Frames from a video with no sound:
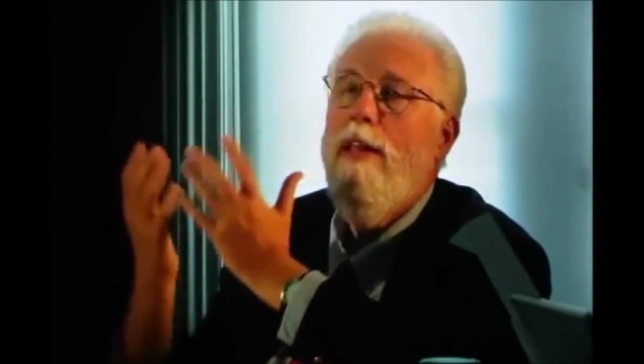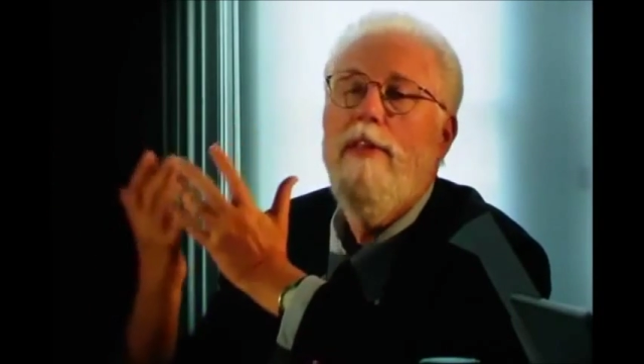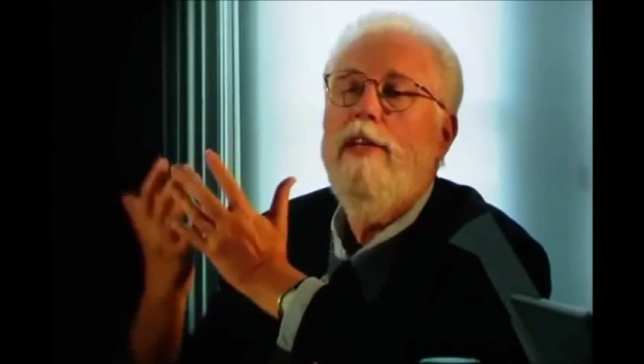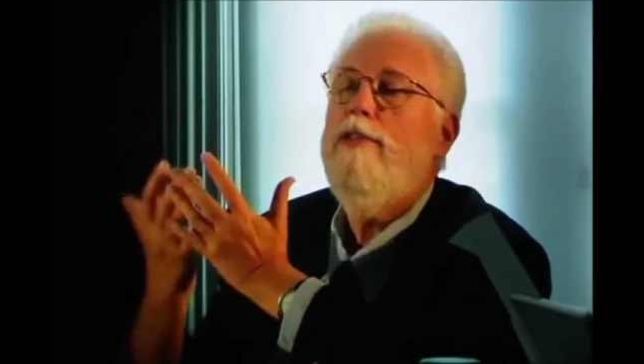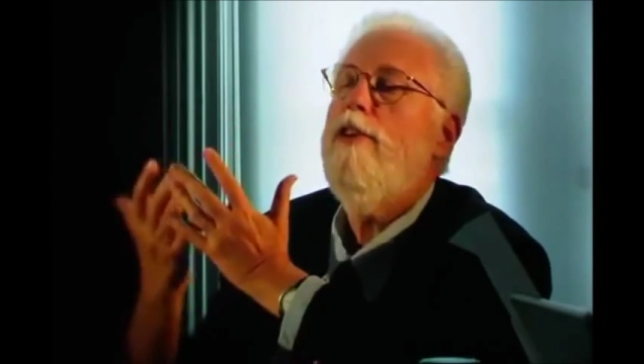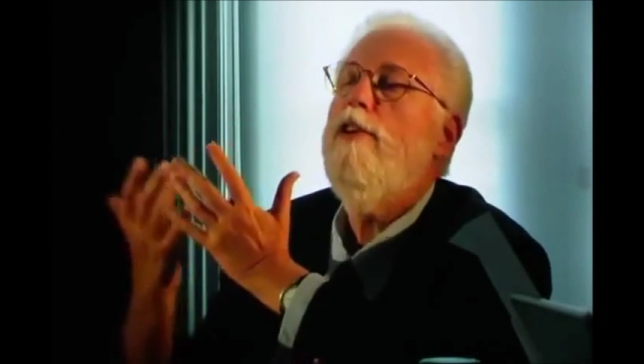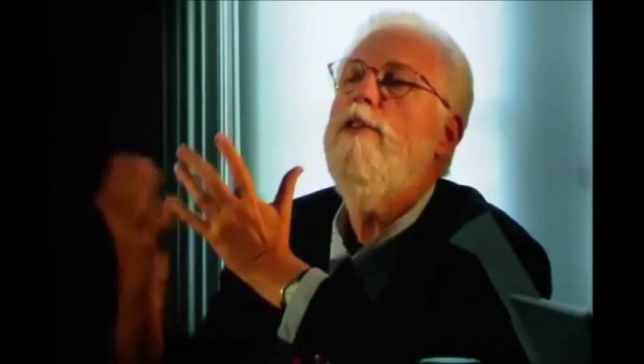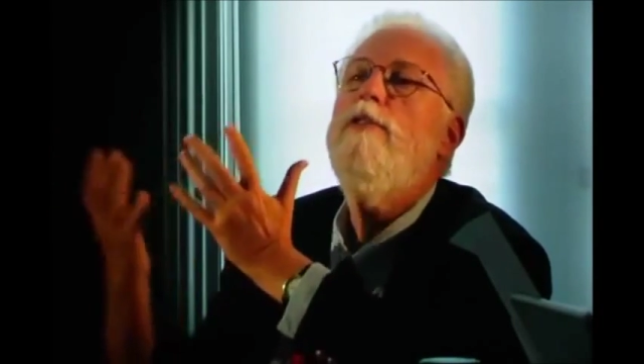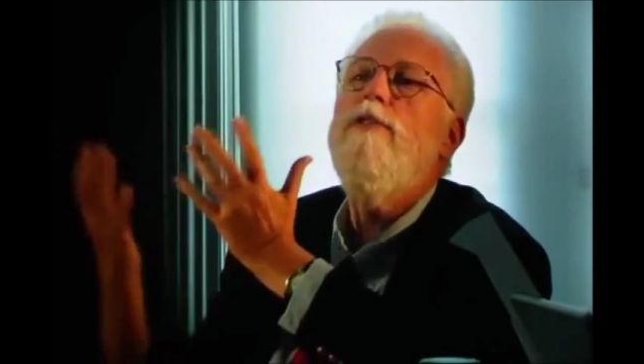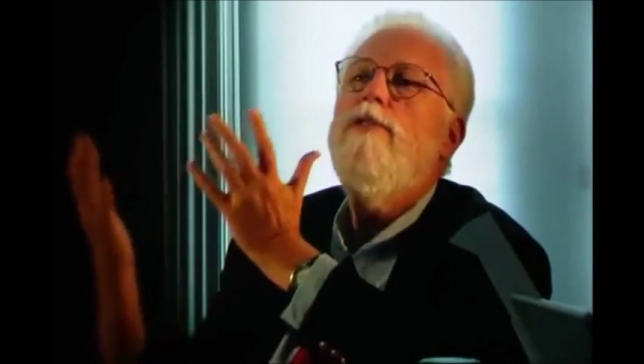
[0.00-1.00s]
that
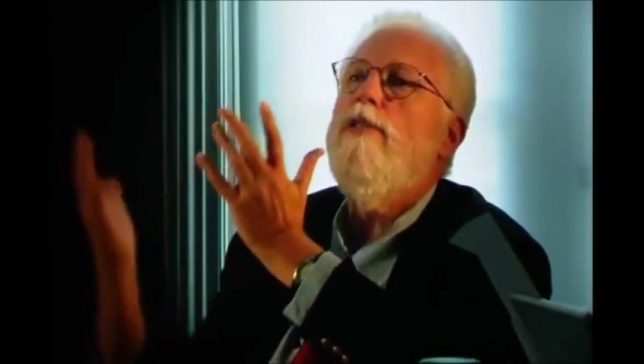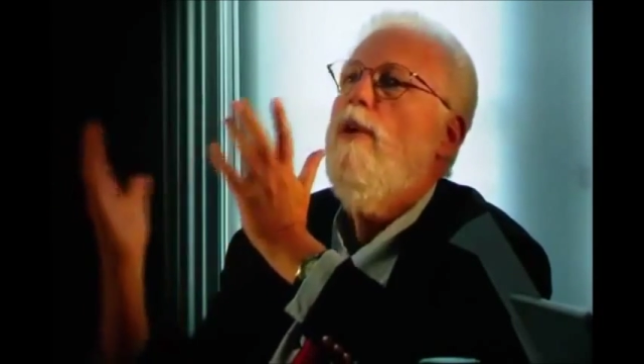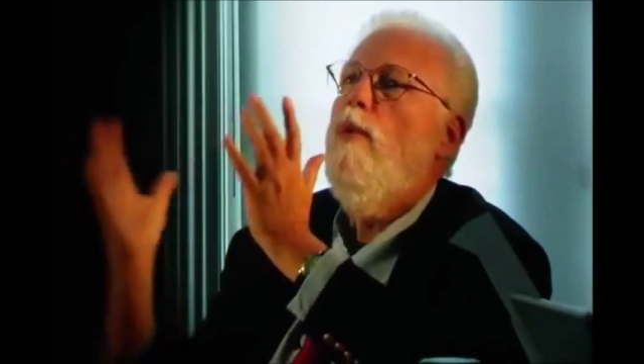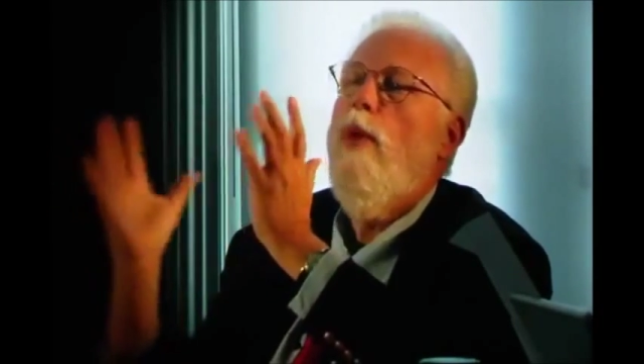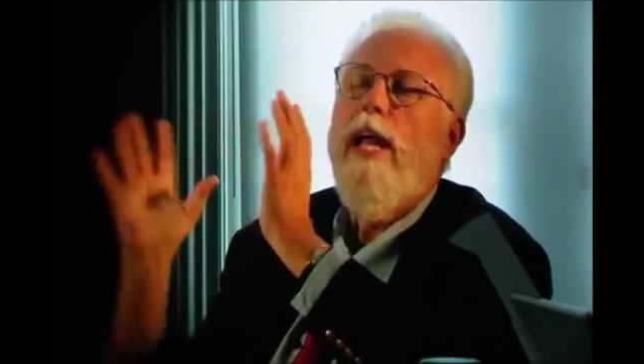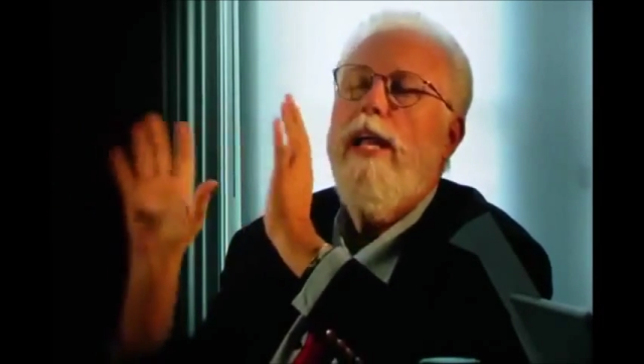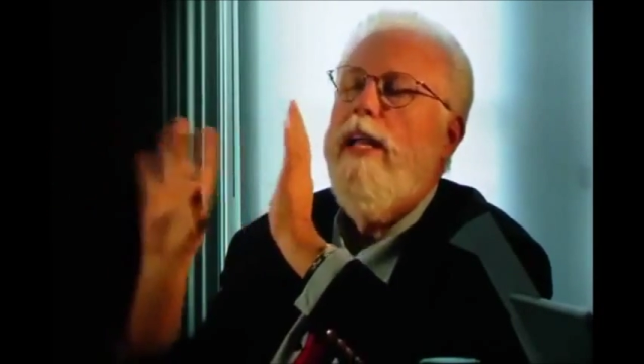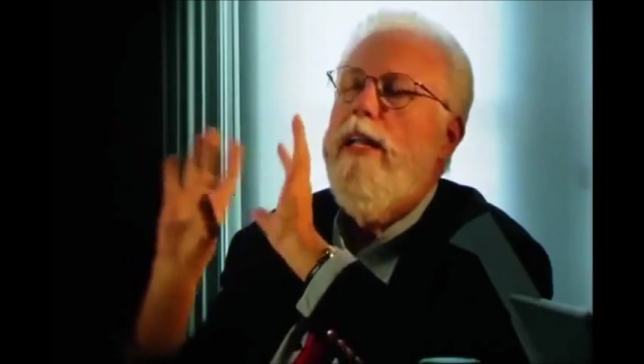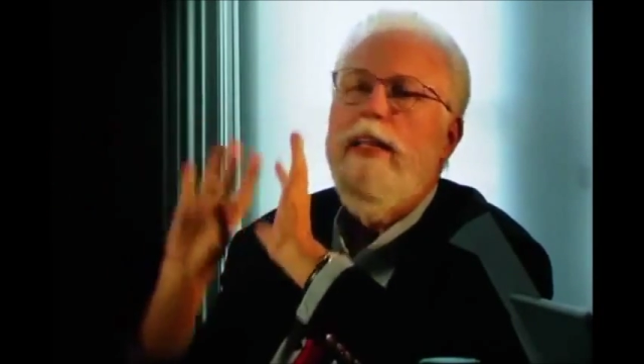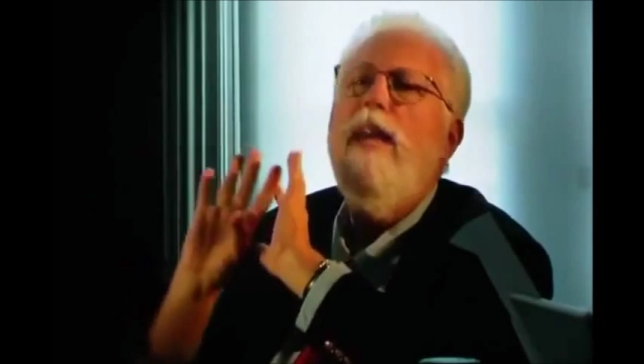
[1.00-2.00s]
turns
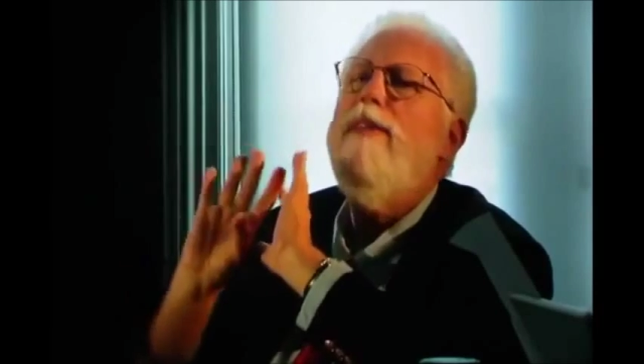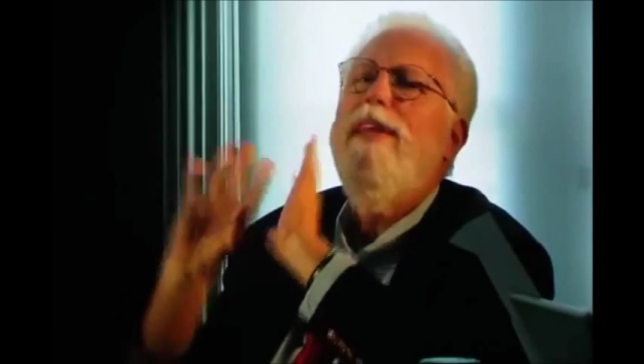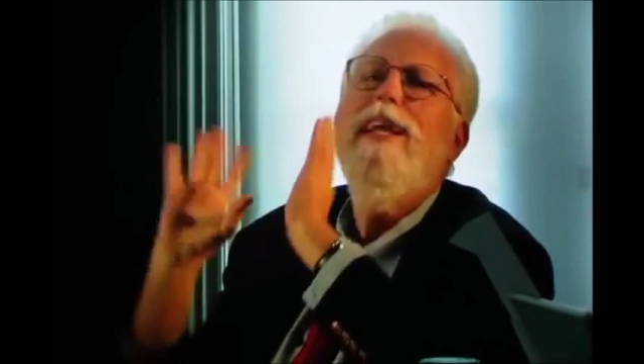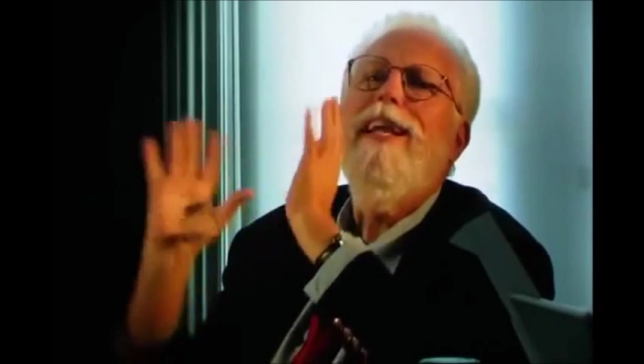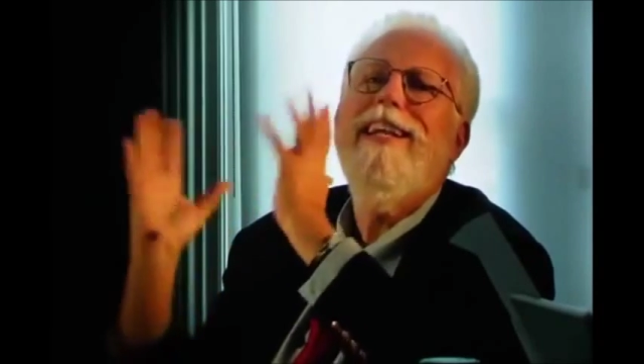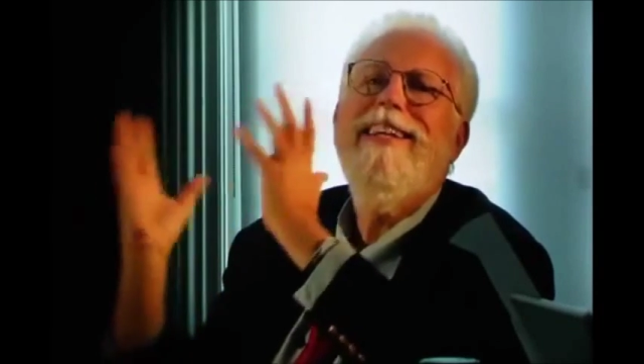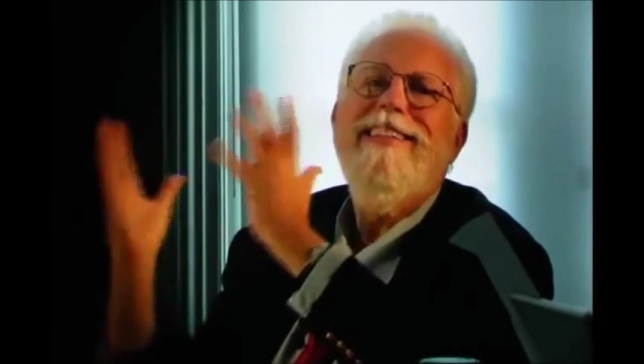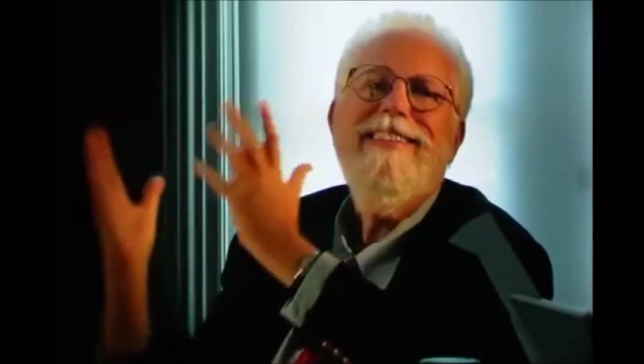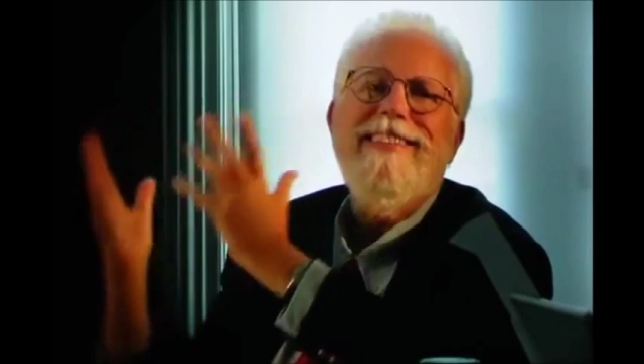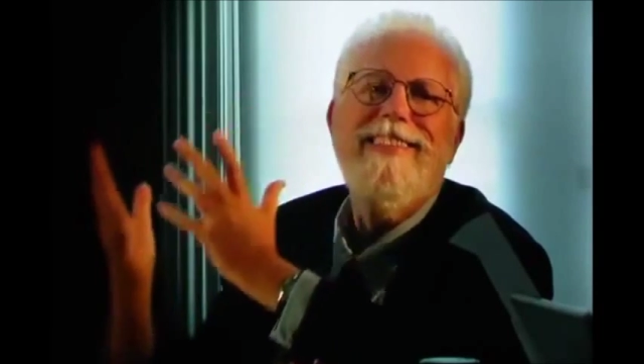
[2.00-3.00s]
away nothing.
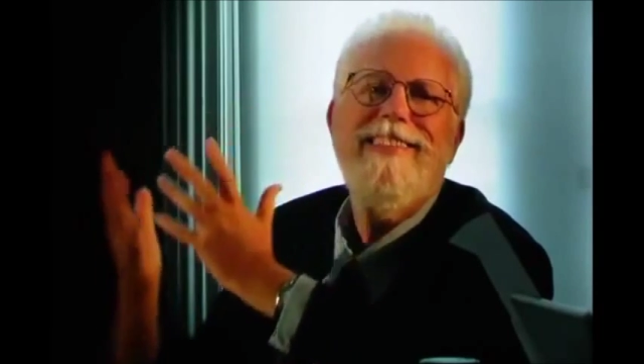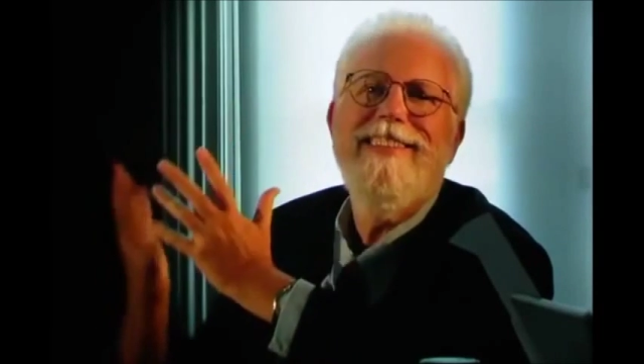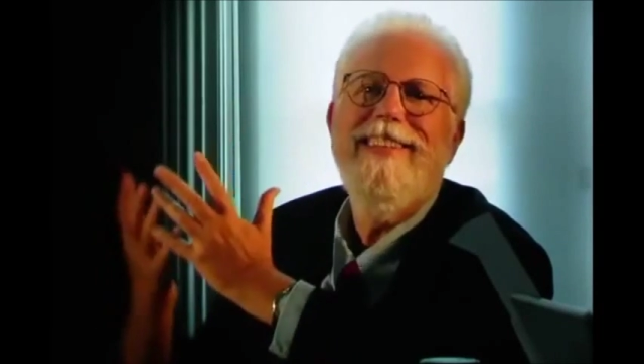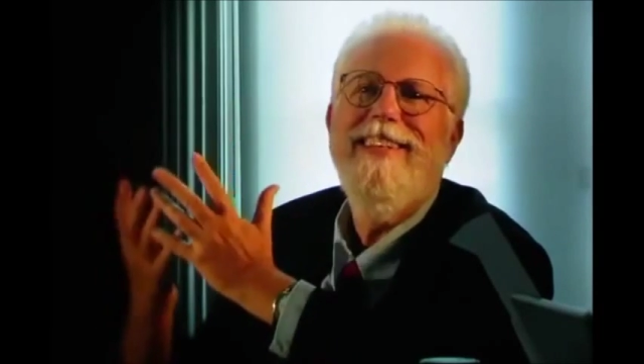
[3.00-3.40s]
It's just,